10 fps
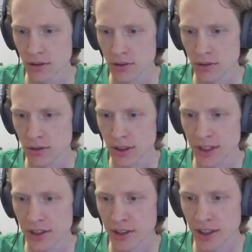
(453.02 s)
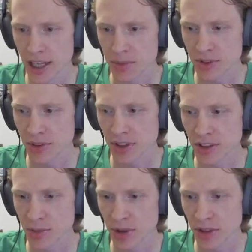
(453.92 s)
Ooh, and an encapsulated
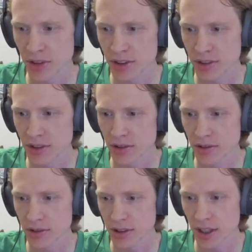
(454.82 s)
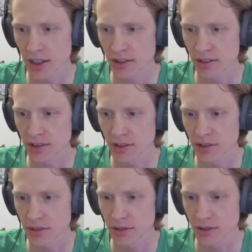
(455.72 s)
spirit. Yes.
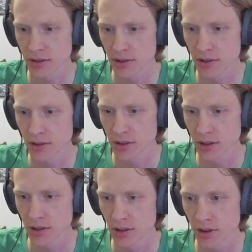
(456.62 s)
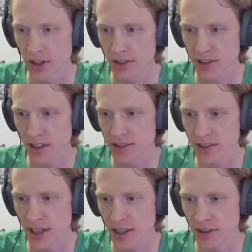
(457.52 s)
Okay, so that's
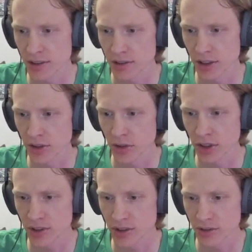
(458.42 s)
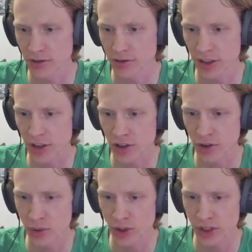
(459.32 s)
10. You know, you can finish
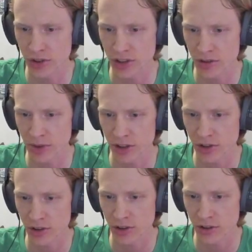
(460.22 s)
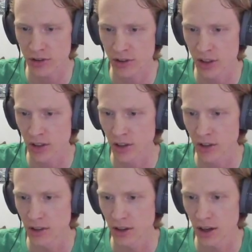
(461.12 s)
looting just to make sure
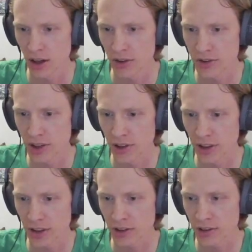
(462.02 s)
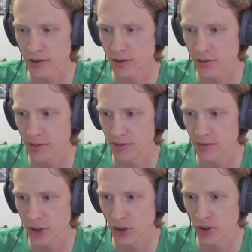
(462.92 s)
there's nothing
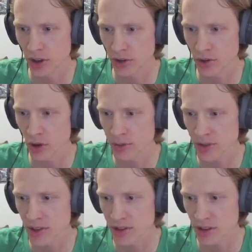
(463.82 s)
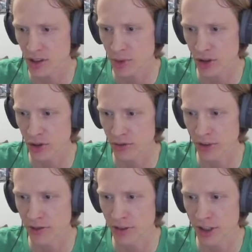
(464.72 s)
good on the corpses, like especially
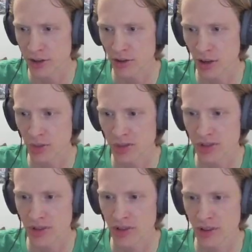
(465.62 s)
red vein grubs.